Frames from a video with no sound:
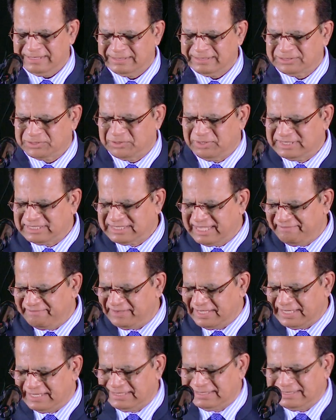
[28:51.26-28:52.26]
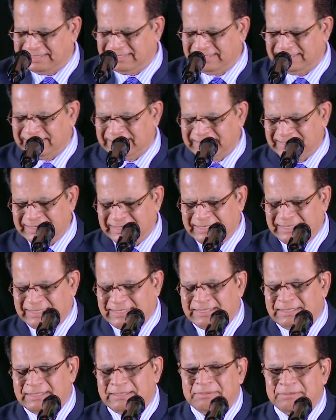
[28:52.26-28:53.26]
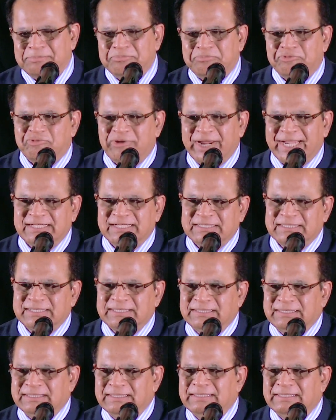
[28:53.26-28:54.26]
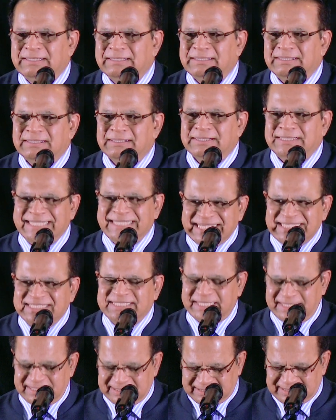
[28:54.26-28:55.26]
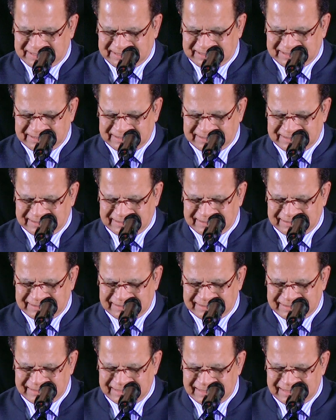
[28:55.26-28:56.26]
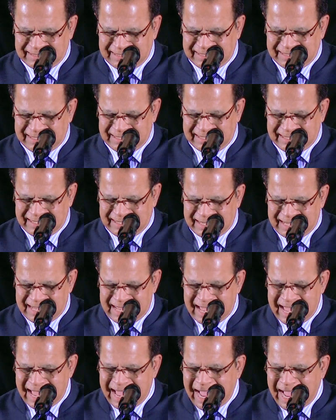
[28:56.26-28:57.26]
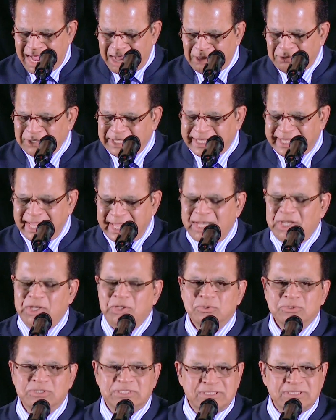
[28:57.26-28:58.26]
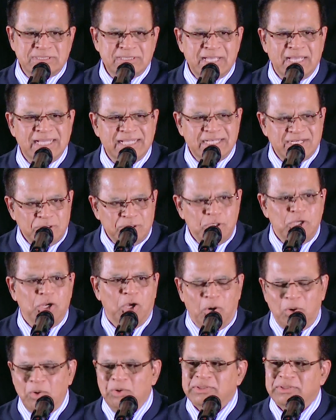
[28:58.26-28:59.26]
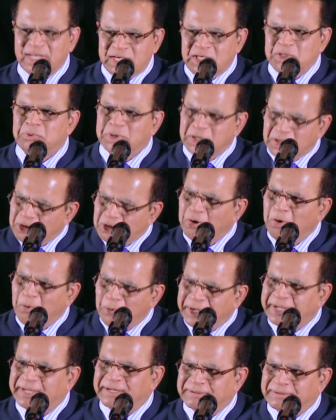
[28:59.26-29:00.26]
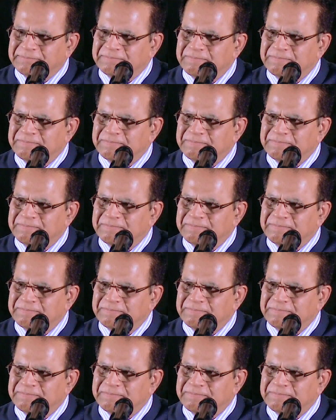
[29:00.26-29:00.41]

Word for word: So he's giving practical teachings. How can you know that you are growing.